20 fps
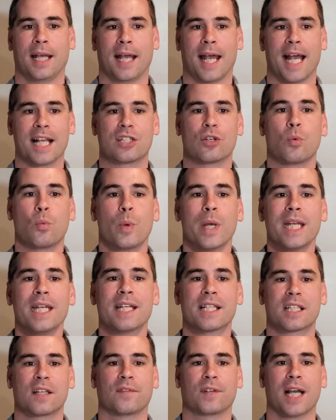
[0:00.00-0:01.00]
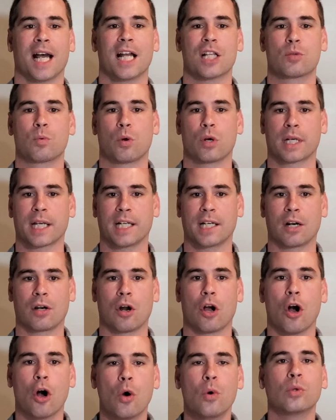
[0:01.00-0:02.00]
As a witness of God's work in
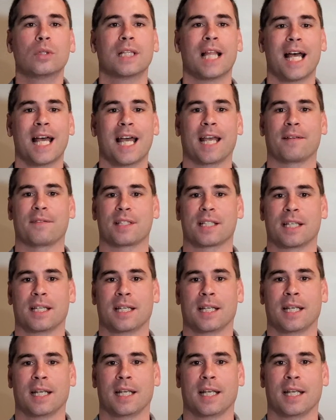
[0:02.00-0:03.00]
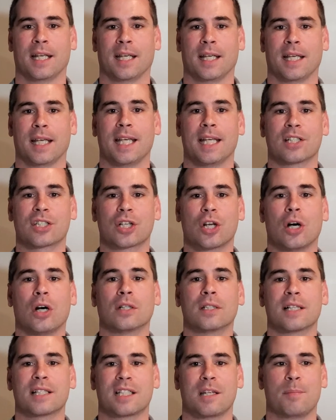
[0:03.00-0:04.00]
our own lives, He has
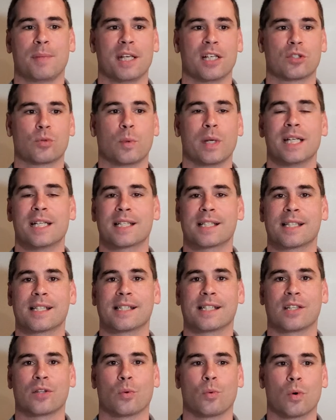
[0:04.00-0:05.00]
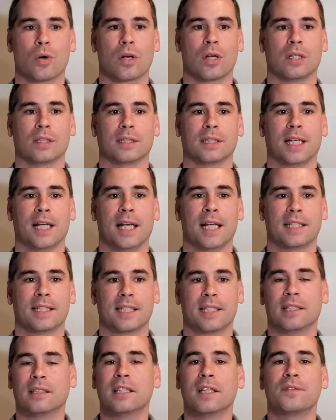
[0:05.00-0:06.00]
called us to be His witnesses in the world,
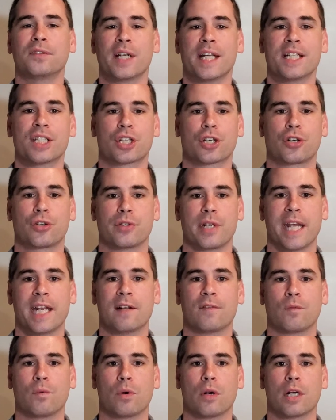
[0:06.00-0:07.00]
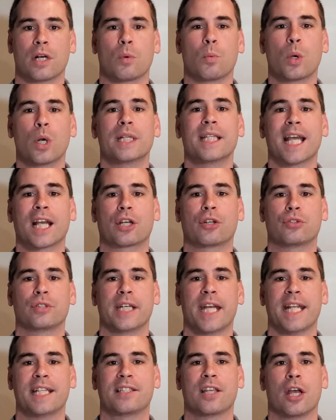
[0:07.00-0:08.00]
to deliver His creative word, a word that
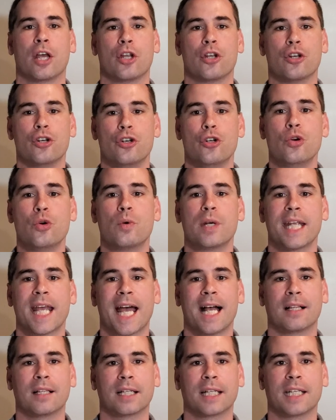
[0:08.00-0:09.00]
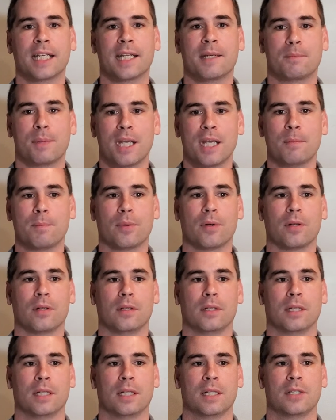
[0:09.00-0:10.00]
creates new reality in people,
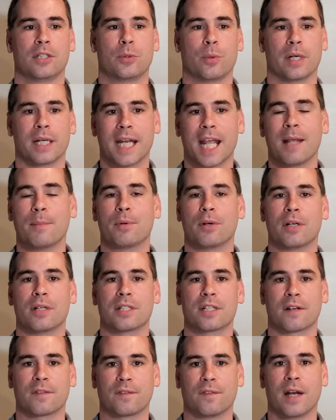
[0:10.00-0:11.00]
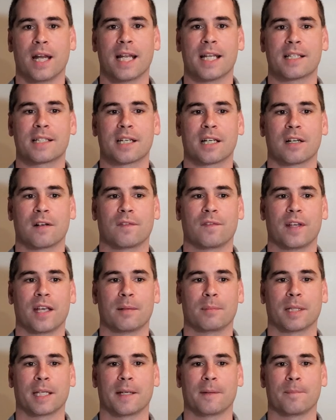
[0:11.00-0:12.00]
to our neighbors, our friends, and our
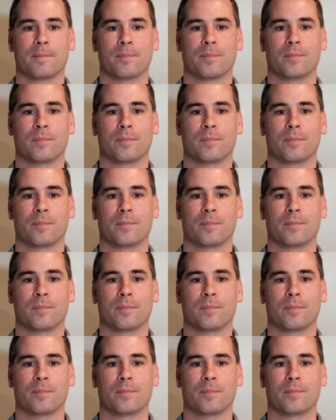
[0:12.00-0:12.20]
family.